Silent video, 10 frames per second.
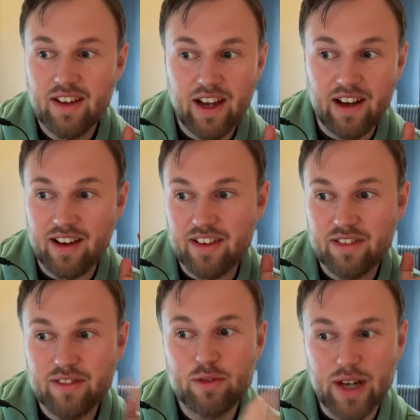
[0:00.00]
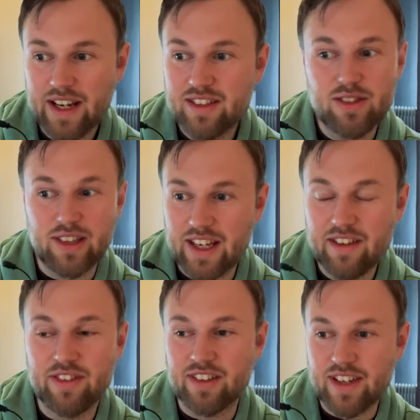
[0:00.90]
uh, right to
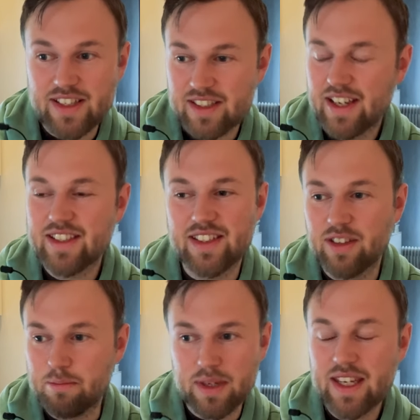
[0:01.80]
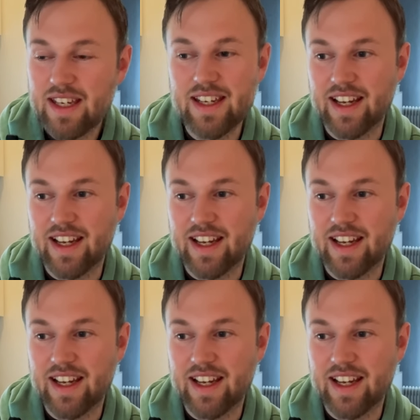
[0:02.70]
live and to exist and to be.